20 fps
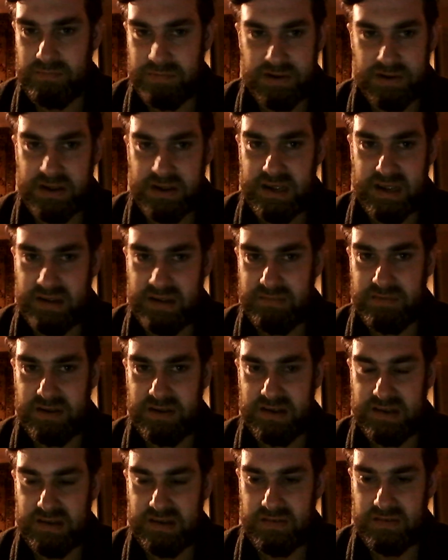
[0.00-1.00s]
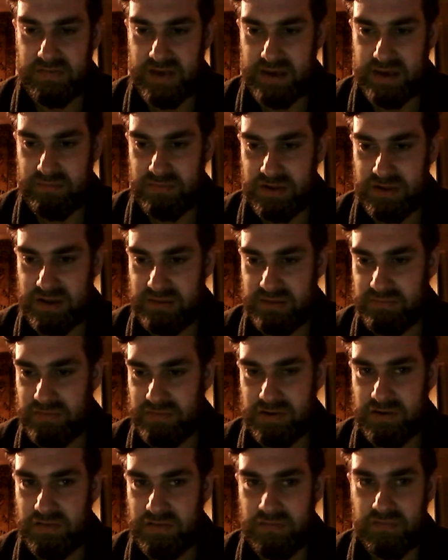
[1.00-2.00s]
But him and his family
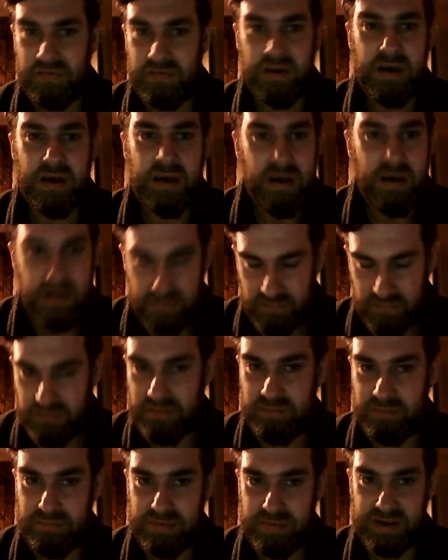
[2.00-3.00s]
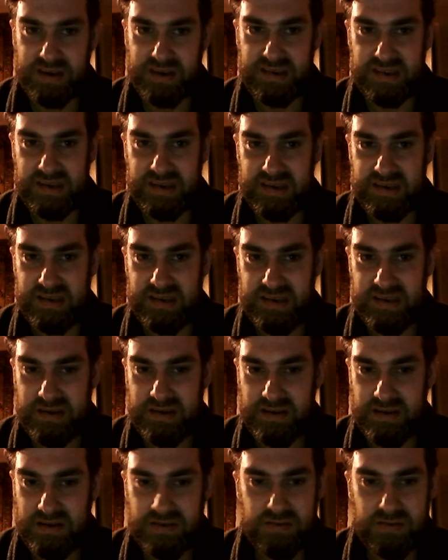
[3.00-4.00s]
move from big city
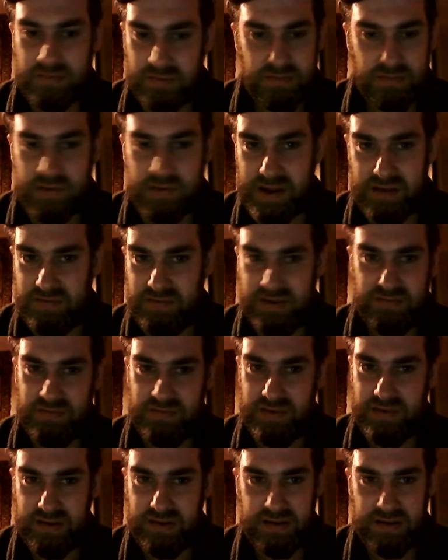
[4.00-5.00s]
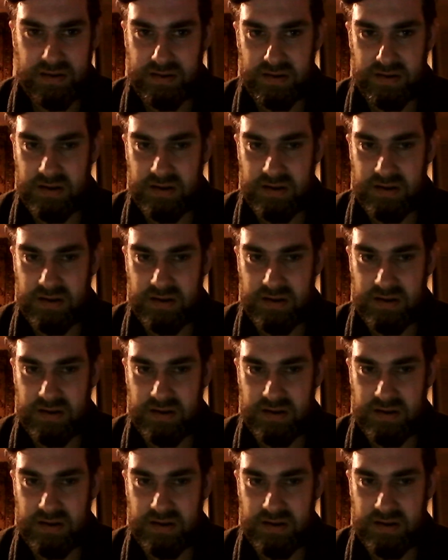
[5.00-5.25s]
New York, where he was,